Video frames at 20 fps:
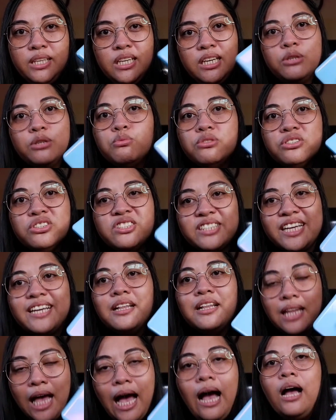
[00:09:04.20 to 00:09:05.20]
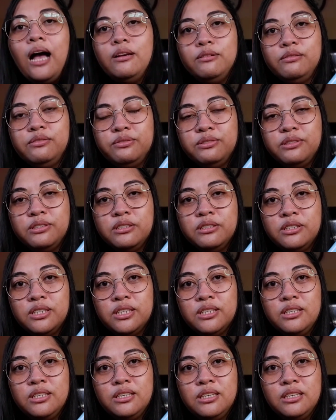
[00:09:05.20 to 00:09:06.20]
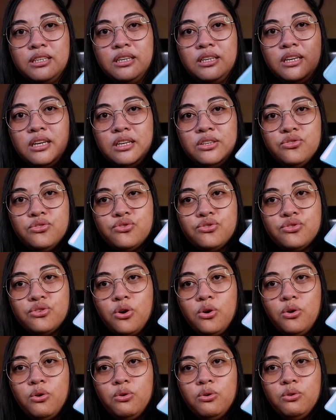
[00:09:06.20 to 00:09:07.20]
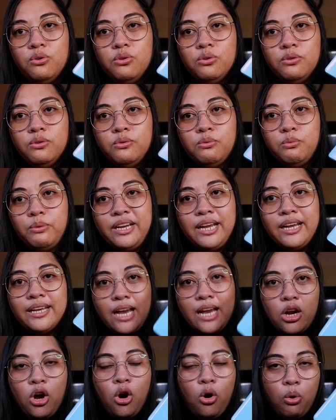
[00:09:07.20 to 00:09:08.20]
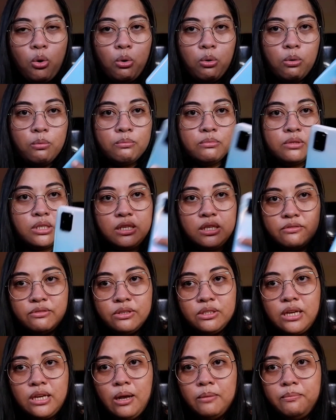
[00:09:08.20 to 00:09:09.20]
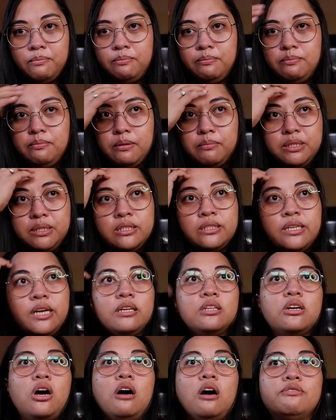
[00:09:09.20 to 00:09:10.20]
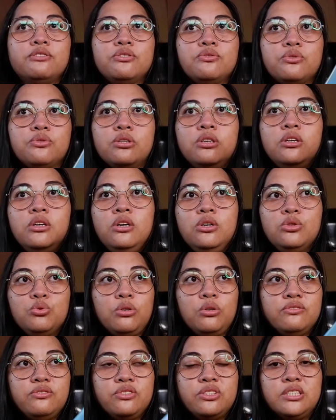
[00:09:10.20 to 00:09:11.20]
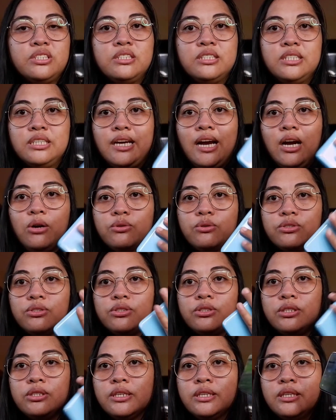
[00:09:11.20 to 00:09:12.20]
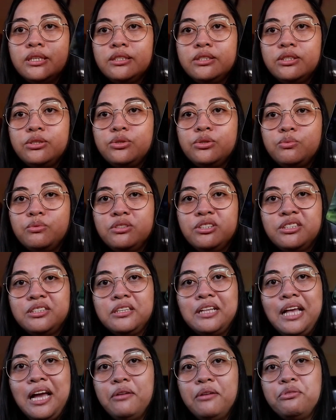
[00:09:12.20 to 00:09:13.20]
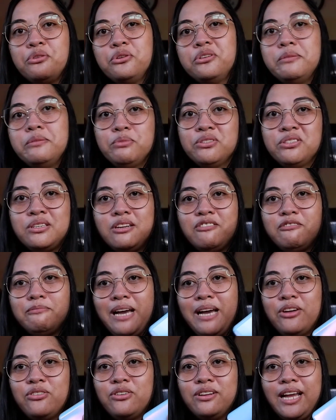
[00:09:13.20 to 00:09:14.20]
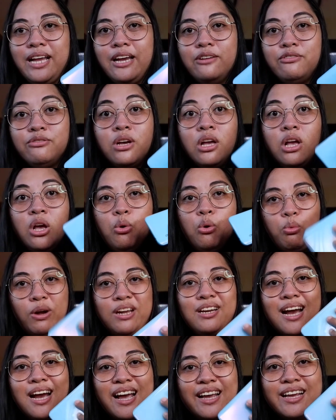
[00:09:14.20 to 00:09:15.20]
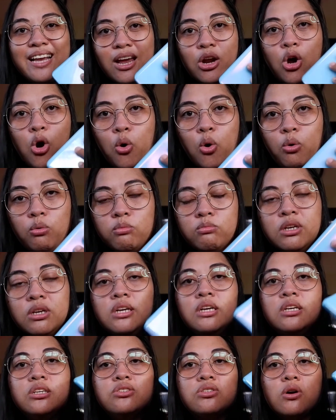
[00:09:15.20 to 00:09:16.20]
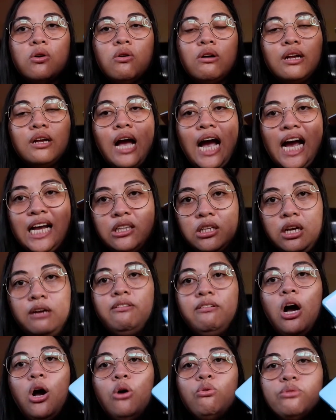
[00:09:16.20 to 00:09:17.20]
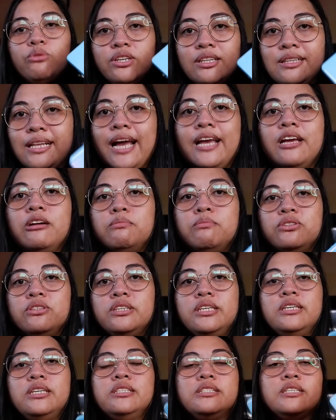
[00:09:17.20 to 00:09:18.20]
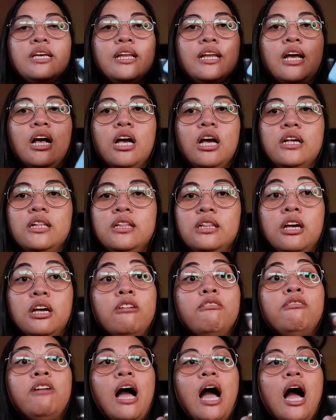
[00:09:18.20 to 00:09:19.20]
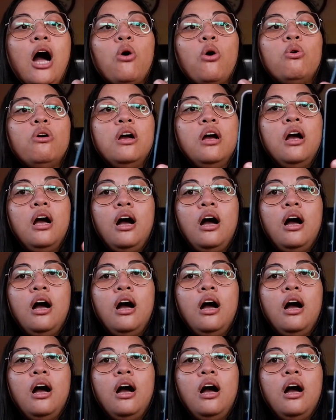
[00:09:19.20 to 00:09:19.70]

it will stay alive. So when I get home, even I'll be staying in the office for 12 to 16 hours, this will still have 30% of battery life when I get home. So I love how reliable it is, and I love how